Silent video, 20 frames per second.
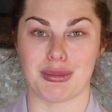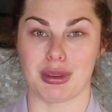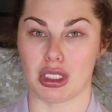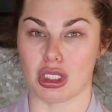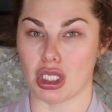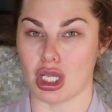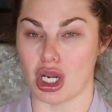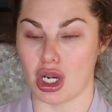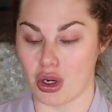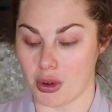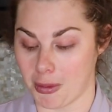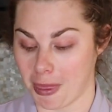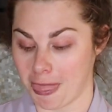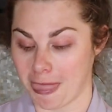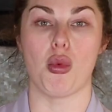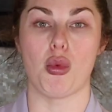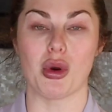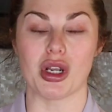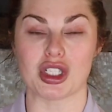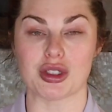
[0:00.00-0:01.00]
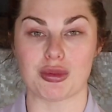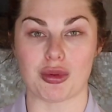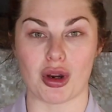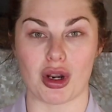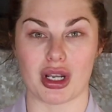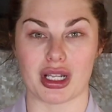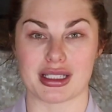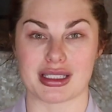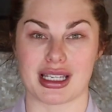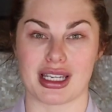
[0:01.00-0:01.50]
below, which
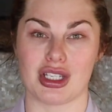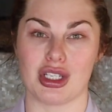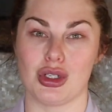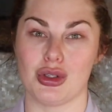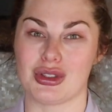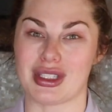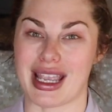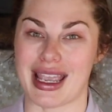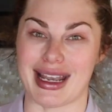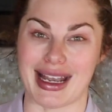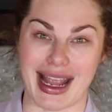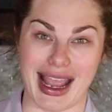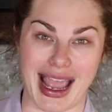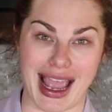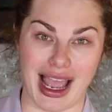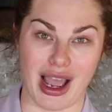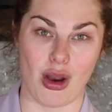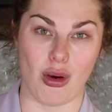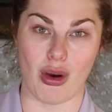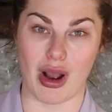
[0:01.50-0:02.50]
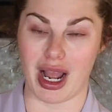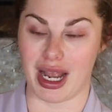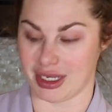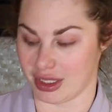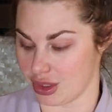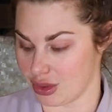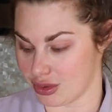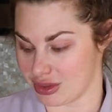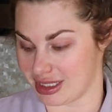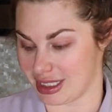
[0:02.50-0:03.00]
products I use and how I
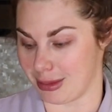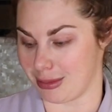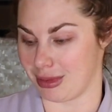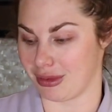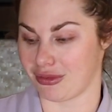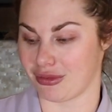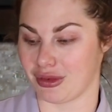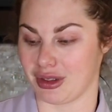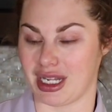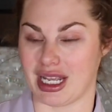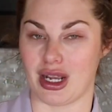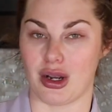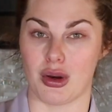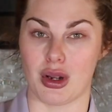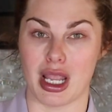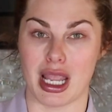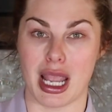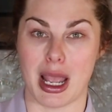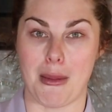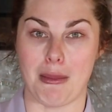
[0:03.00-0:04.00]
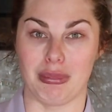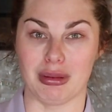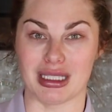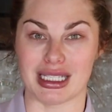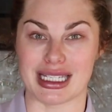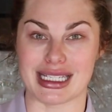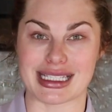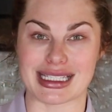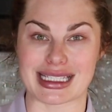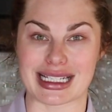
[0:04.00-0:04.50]
use them. But for now,
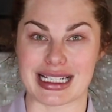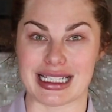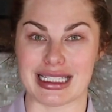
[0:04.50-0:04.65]
Bliss